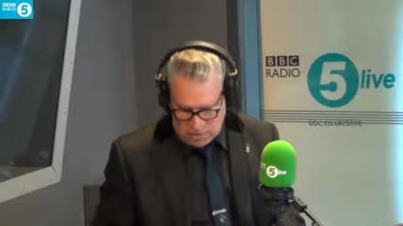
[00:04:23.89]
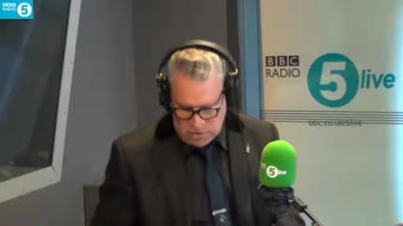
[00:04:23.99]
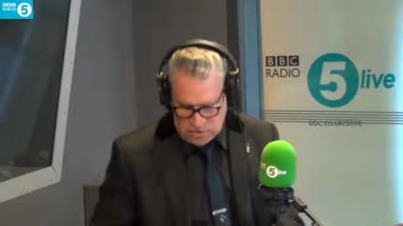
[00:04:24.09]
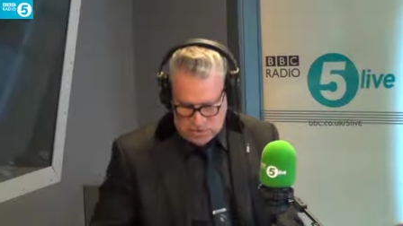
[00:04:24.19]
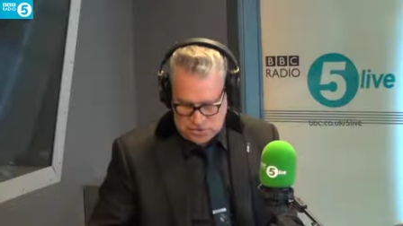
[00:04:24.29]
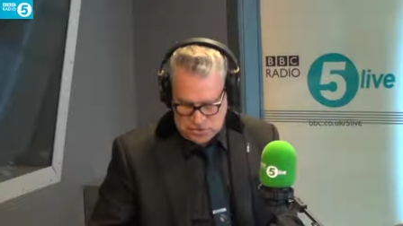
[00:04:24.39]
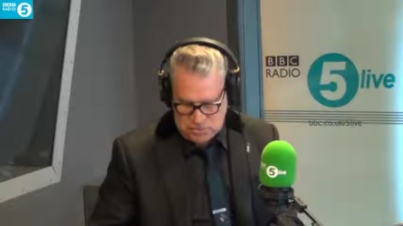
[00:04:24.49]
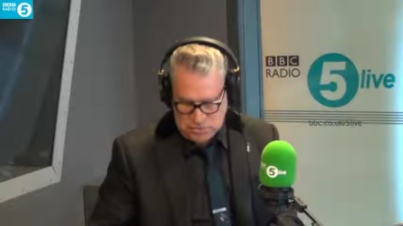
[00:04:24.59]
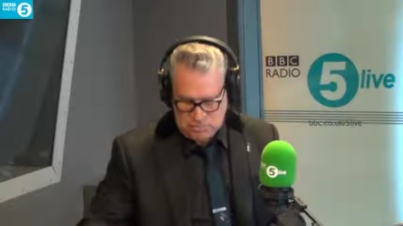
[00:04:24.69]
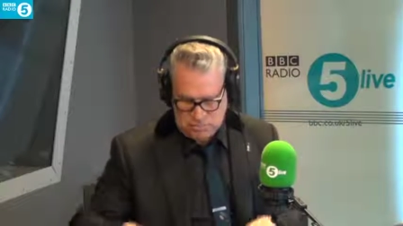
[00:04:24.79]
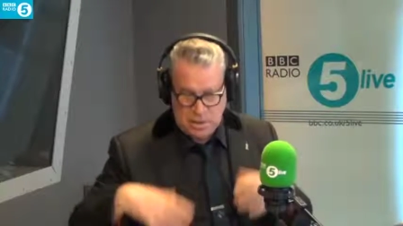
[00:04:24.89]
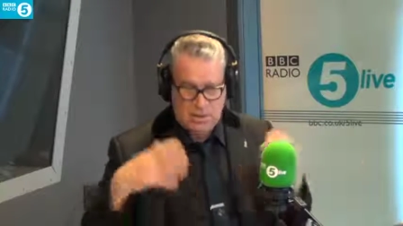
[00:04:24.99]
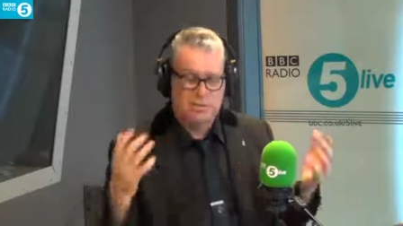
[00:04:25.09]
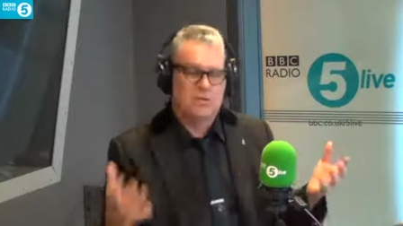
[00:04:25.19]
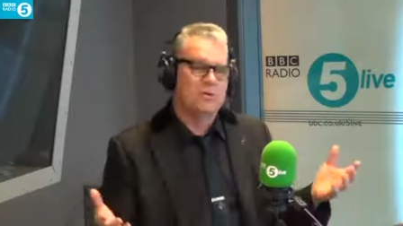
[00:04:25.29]
is to
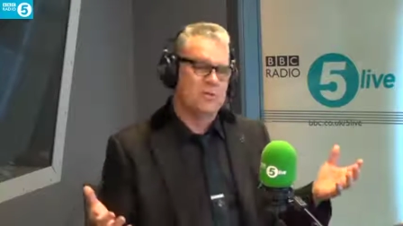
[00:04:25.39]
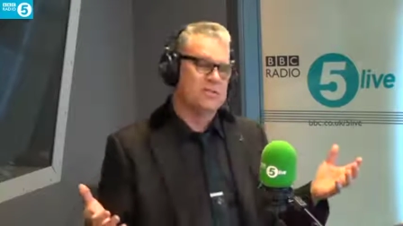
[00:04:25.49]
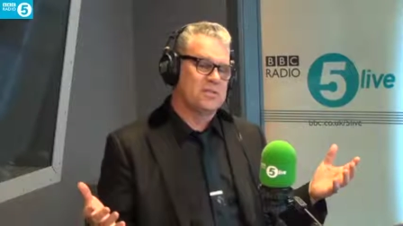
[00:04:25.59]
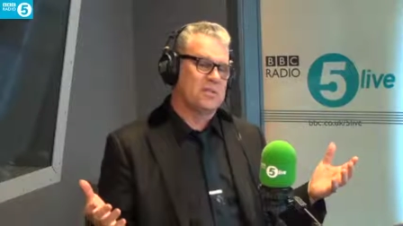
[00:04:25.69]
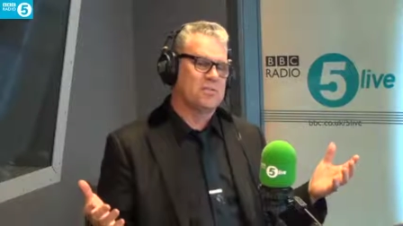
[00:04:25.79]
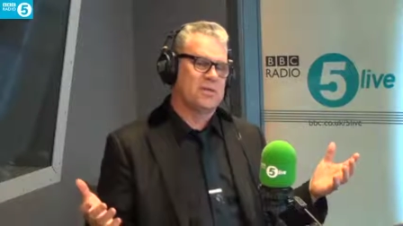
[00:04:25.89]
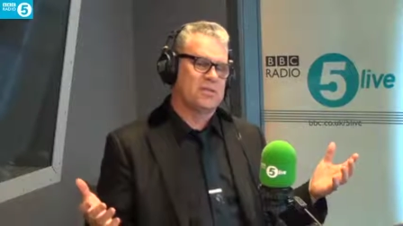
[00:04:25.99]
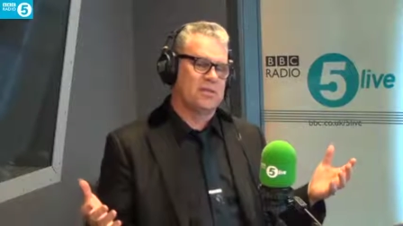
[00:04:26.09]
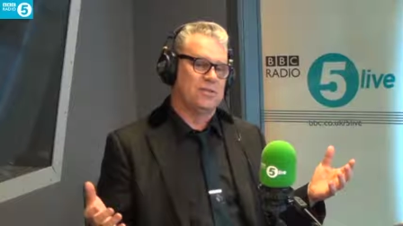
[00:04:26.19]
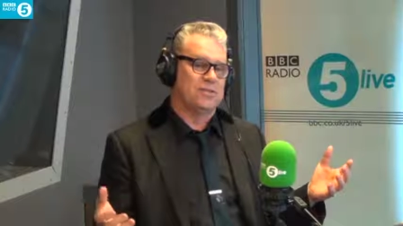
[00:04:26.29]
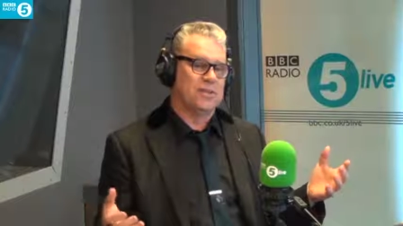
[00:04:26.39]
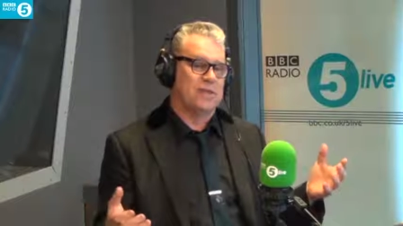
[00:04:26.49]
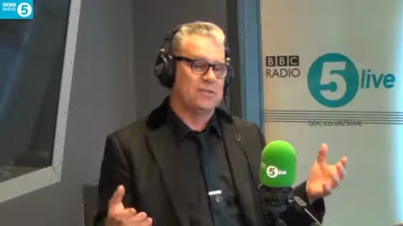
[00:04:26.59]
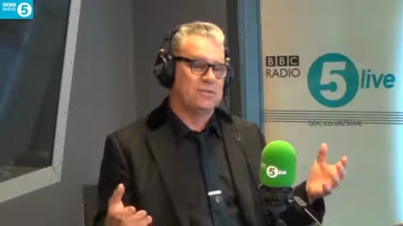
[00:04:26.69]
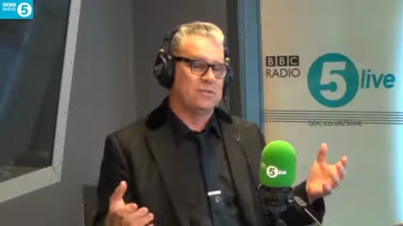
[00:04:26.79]
play with the audience's expectations
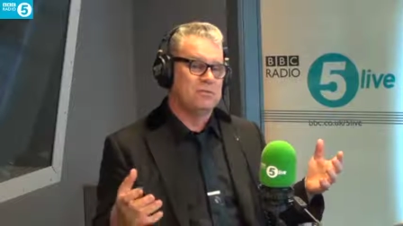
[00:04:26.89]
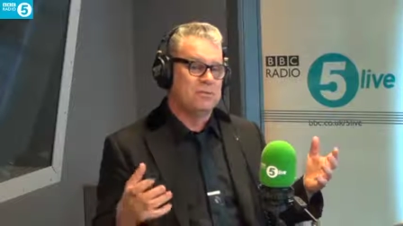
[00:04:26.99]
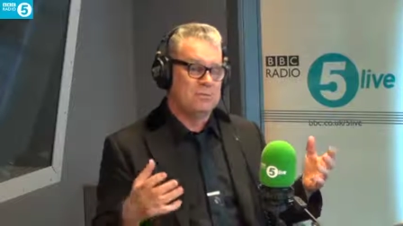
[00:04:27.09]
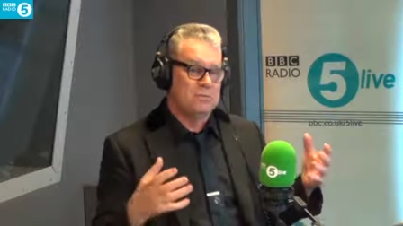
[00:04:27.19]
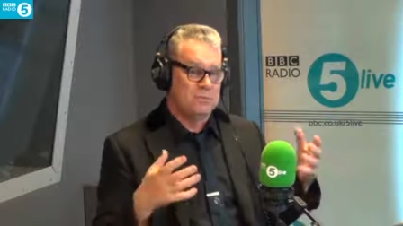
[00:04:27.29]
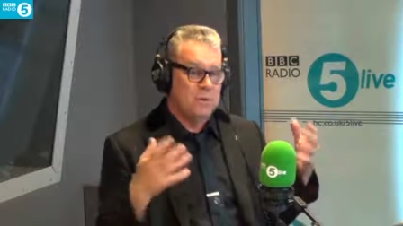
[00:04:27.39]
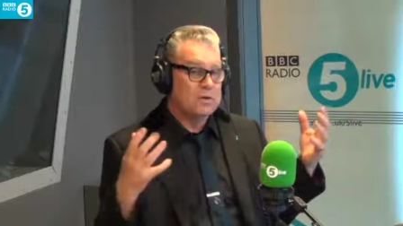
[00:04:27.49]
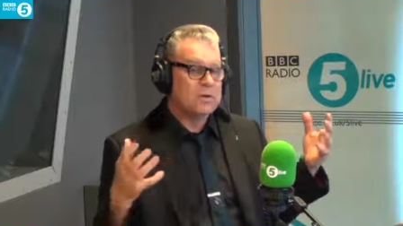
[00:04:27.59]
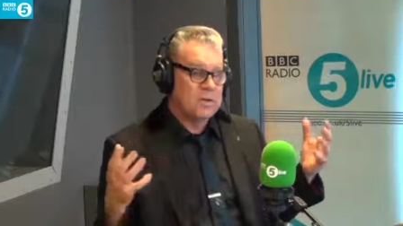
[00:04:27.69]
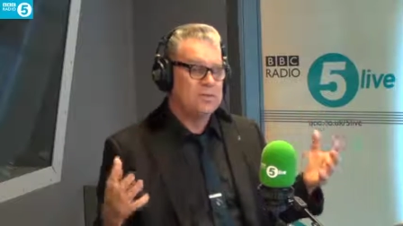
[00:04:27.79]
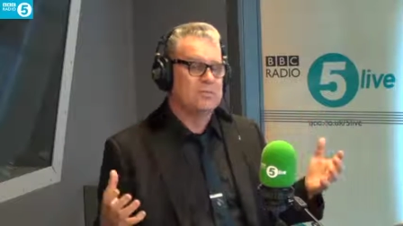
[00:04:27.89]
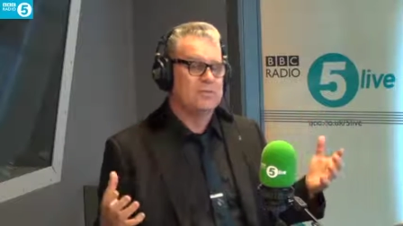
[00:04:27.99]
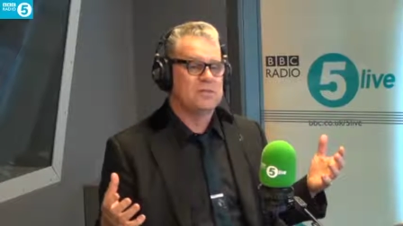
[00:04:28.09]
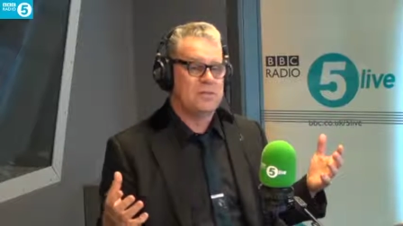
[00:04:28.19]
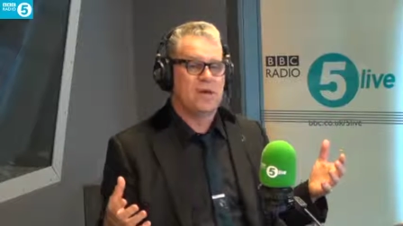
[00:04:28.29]
as to what each of
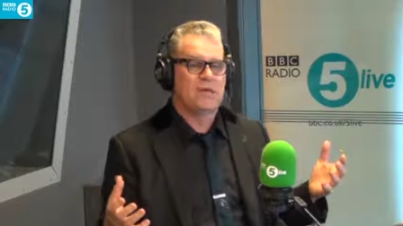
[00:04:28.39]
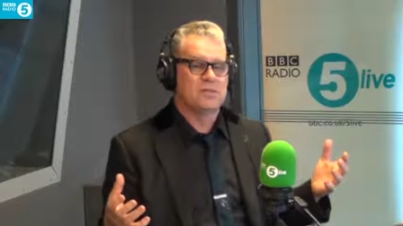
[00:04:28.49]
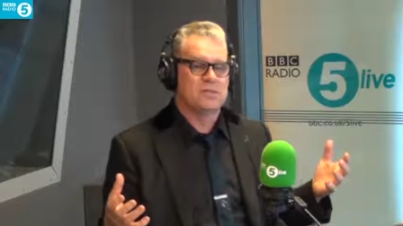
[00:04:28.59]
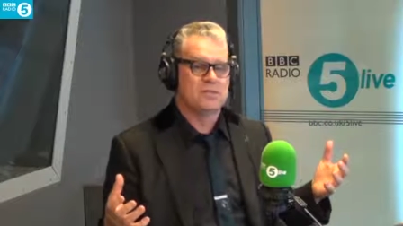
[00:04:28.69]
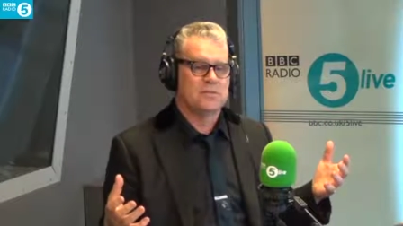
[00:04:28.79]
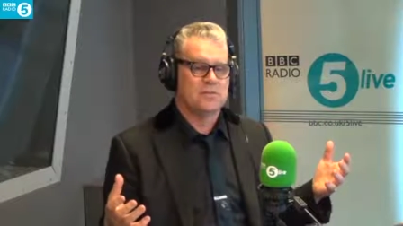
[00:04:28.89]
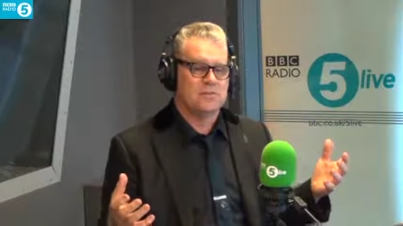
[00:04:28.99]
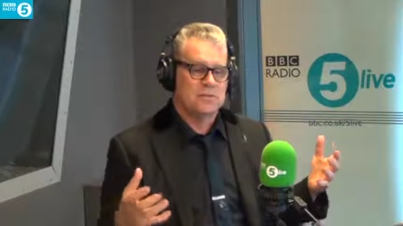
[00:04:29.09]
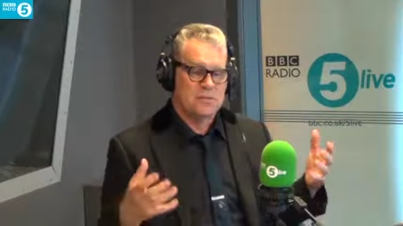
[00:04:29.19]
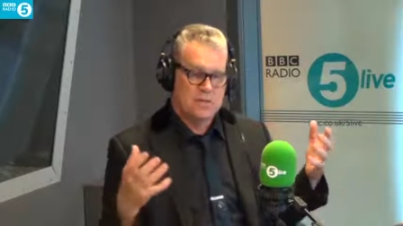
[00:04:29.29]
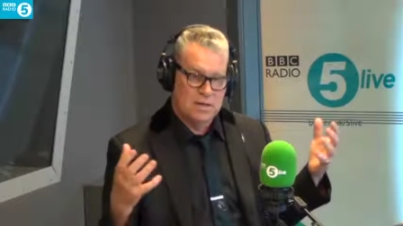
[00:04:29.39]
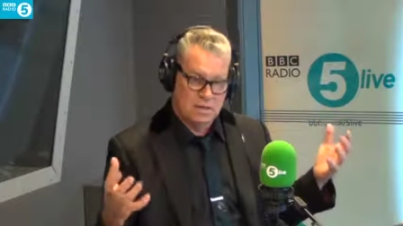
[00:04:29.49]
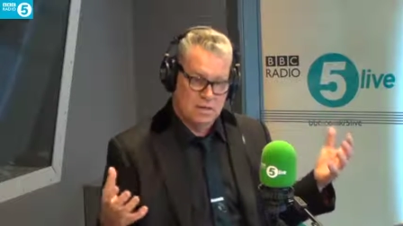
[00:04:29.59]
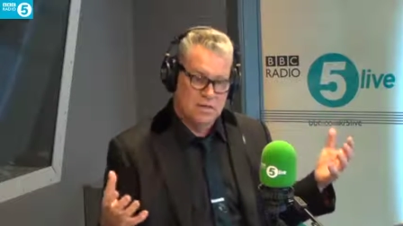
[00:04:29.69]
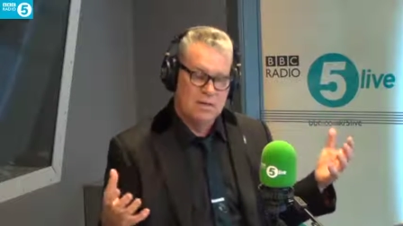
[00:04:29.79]
these characters
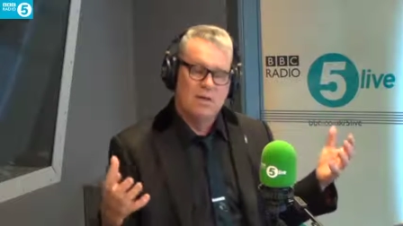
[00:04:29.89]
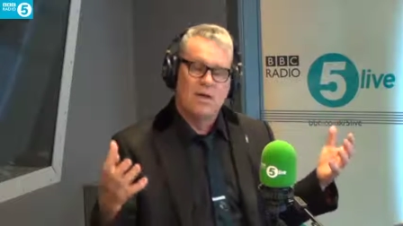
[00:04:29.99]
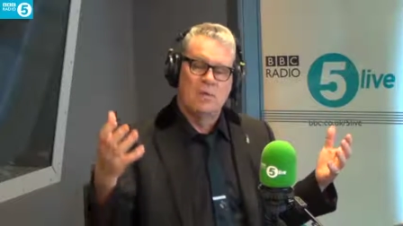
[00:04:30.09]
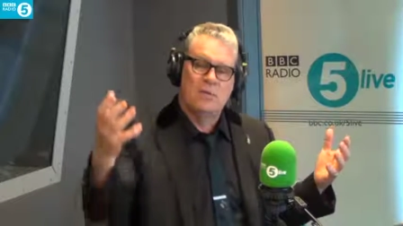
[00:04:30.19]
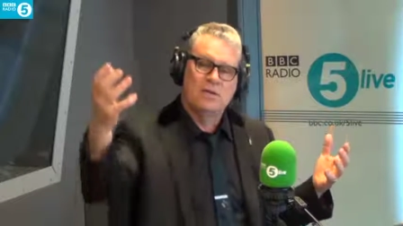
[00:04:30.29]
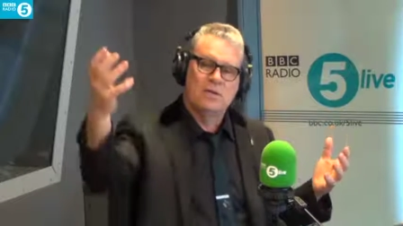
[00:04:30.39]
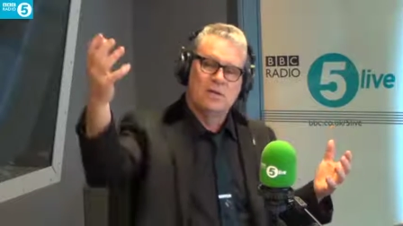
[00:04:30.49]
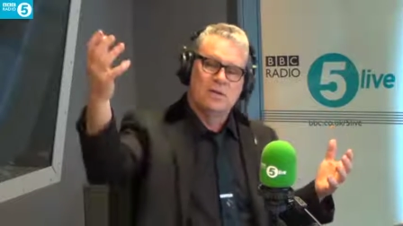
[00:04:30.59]
are. I mean,